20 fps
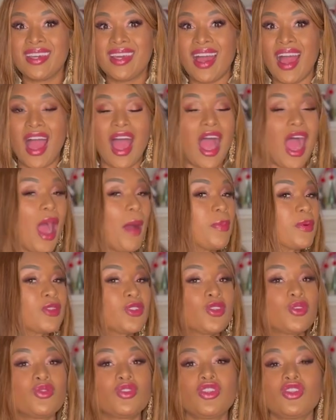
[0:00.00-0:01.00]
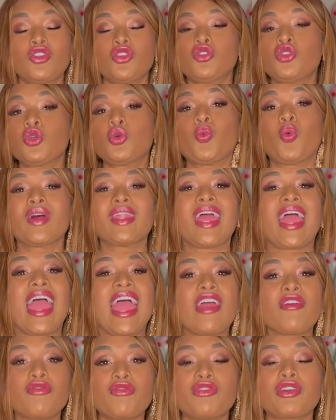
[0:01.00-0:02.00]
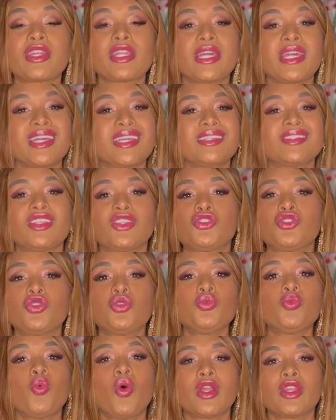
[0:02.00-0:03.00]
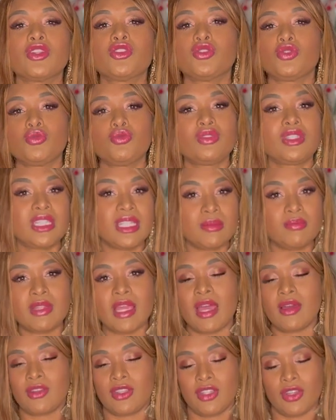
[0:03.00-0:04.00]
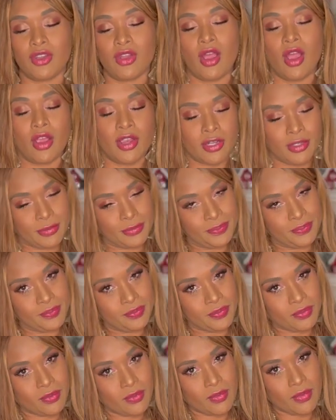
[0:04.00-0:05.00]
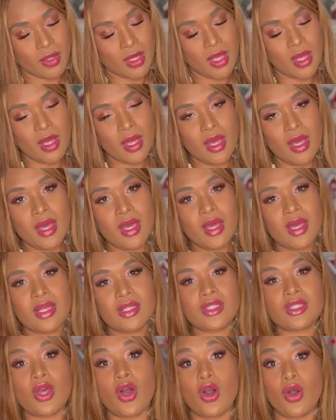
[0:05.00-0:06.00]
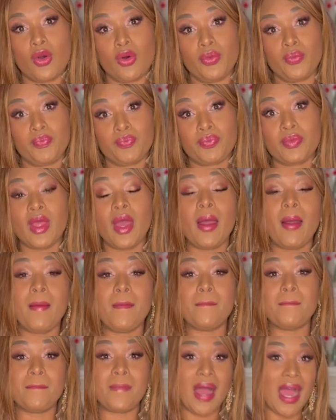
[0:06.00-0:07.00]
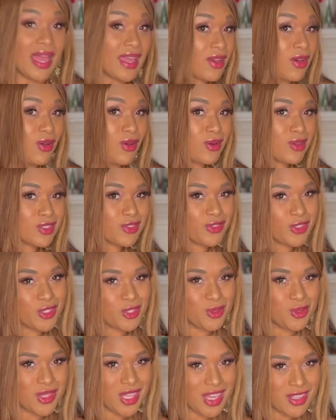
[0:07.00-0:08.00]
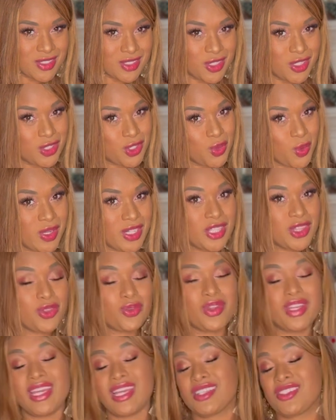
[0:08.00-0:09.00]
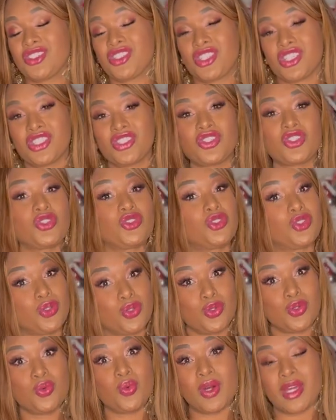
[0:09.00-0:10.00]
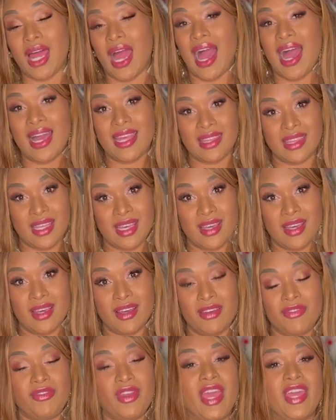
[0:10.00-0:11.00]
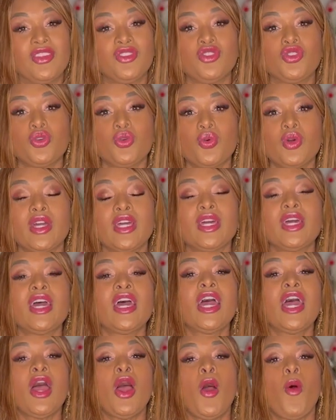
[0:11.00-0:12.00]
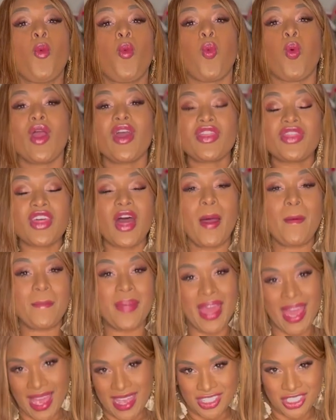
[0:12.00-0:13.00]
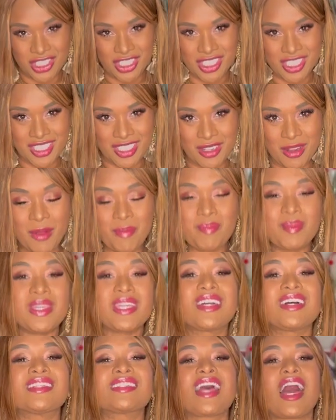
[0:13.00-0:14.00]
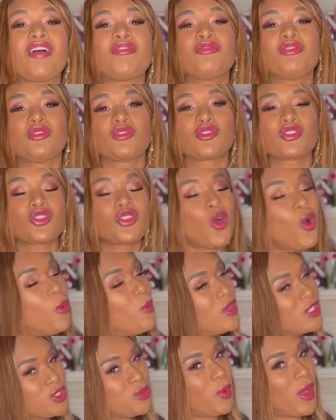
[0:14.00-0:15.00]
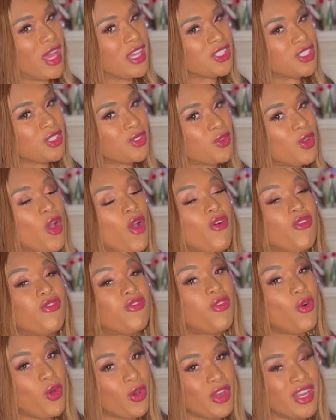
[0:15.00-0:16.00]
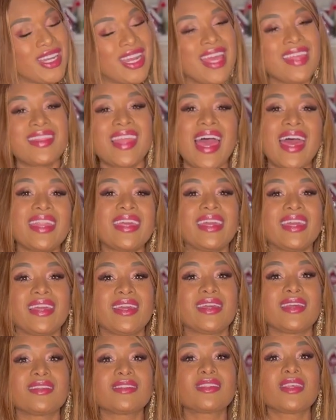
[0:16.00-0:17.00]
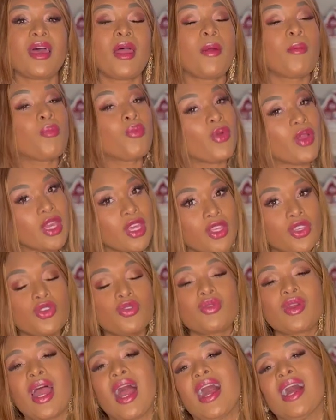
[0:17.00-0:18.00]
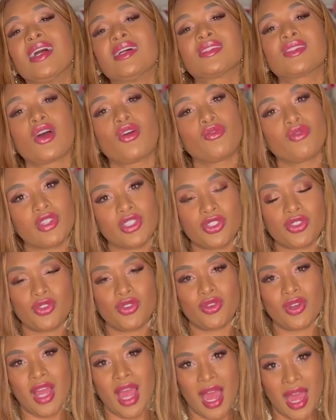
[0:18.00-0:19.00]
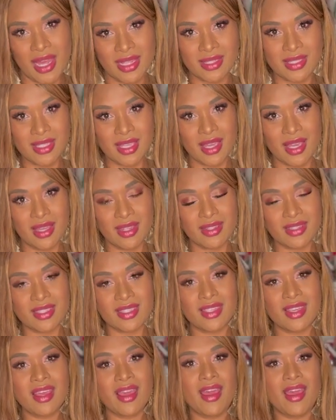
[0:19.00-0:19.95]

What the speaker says: An opportunity to do whatever it is that you want to do deep down in your heart. So, my goals for 2023 is just to do what I love and do it with a passion because I feel so much passion for it. And that is bringing you guys original content.